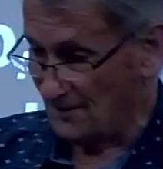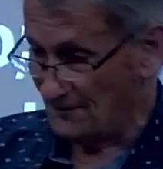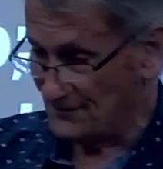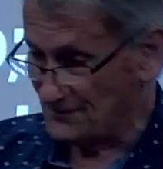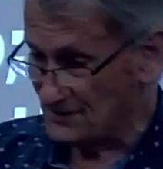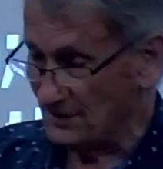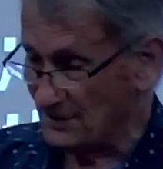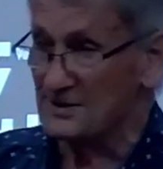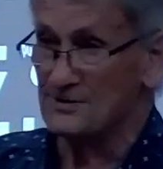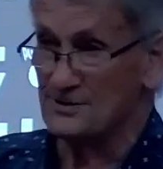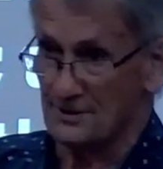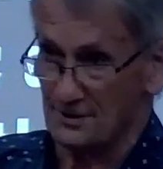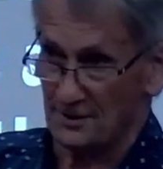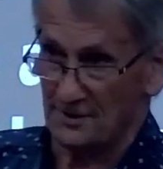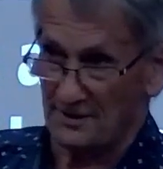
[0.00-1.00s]
It's like he
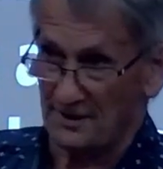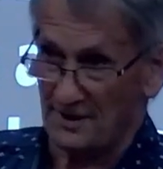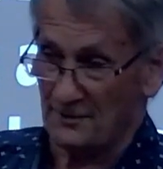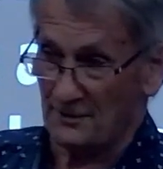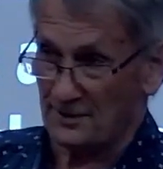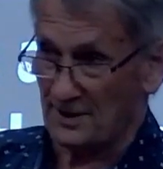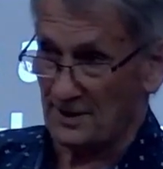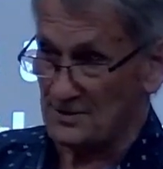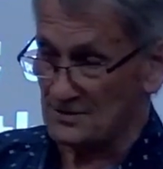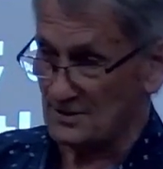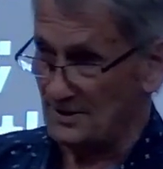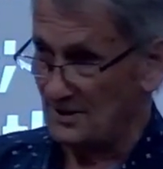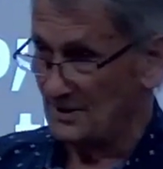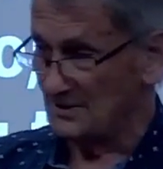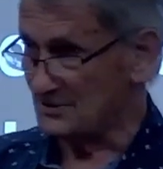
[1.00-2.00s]
said on another occasion,
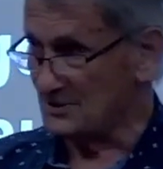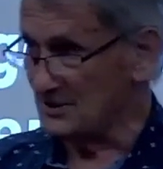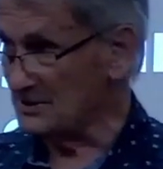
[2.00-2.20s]
seek